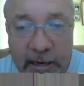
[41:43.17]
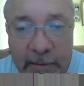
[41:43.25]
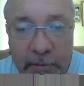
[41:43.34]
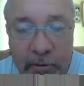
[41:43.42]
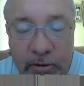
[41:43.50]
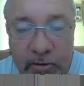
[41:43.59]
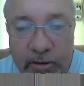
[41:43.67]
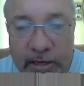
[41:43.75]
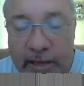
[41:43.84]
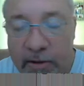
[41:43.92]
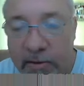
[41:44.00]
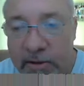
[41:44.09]
I put those
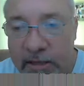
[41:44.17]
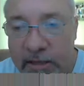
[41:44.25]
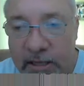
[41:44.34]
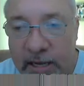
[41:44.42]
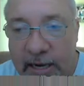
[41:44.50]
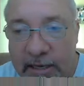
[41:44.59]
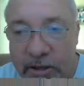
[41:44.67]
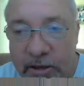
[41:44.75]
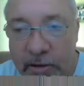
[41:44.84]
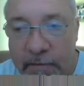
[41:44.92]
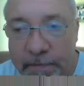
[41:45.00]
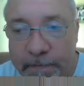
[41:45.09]
together as a
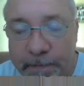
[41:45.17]
slideshow.